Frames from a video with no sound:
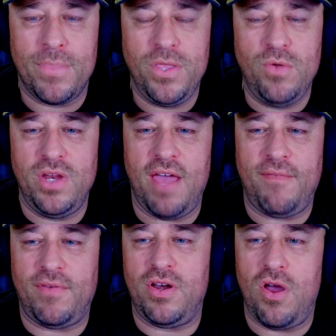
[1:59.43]
You'll
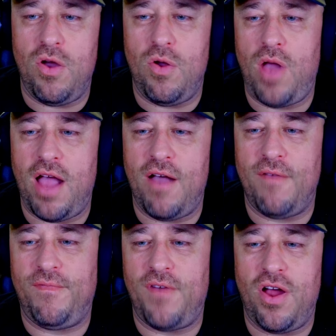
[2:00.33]
never know how
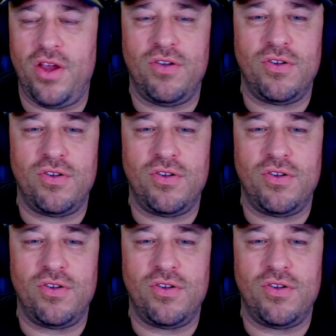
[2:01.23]
far you'll